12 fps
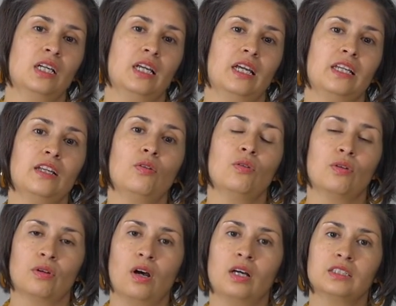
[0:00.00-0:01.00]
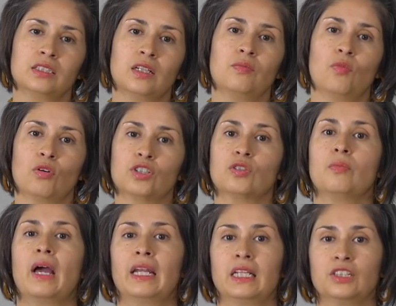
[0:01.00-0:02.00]
and it'll cause a more
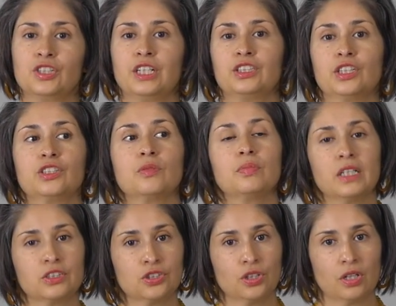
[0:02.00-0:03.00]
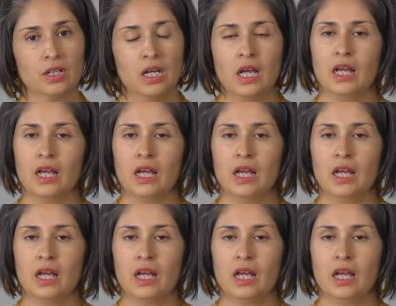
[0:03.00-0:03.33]
dramatic change in your blood sugar.